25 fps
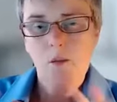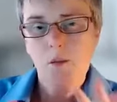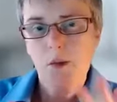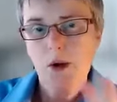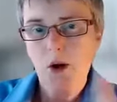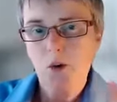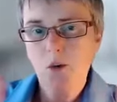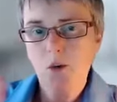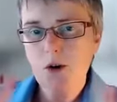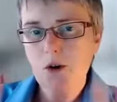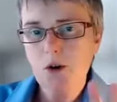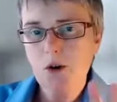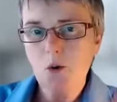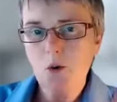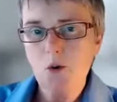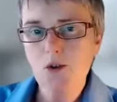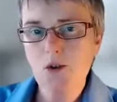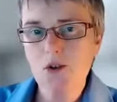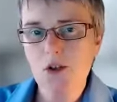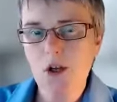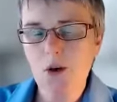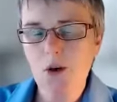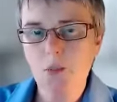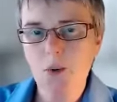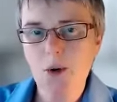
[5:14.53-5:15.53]
But I want to
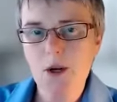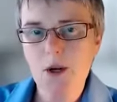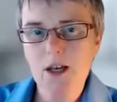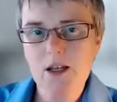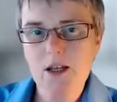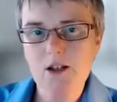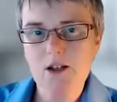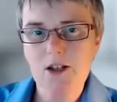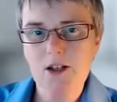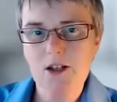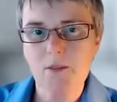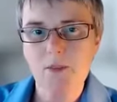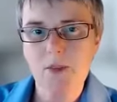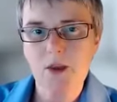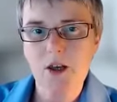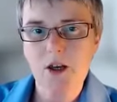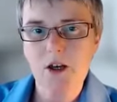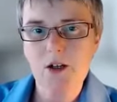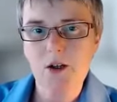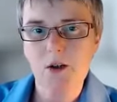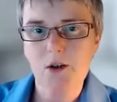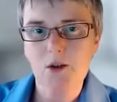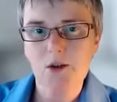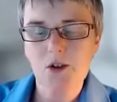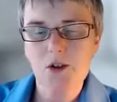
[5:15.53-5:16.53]
also bring in something
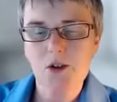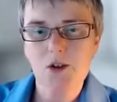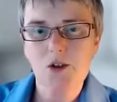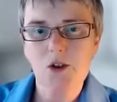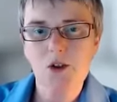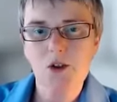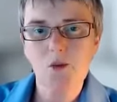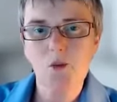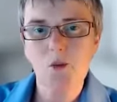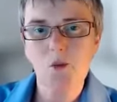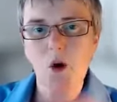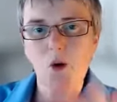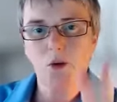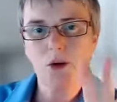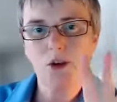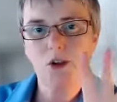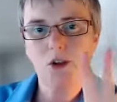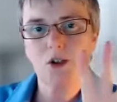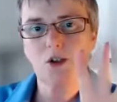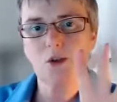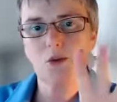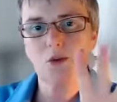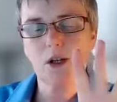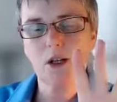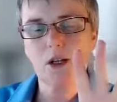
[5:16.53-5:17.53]
else, that what we
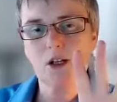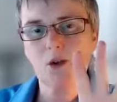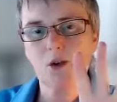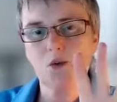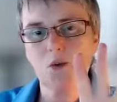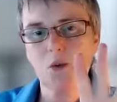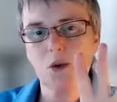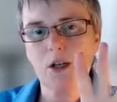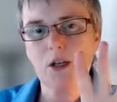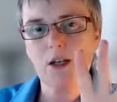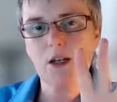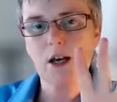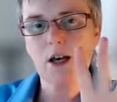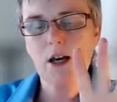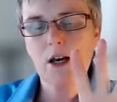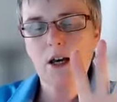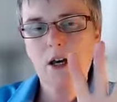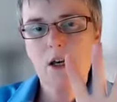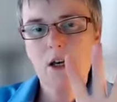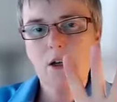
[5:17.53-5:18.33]
do is we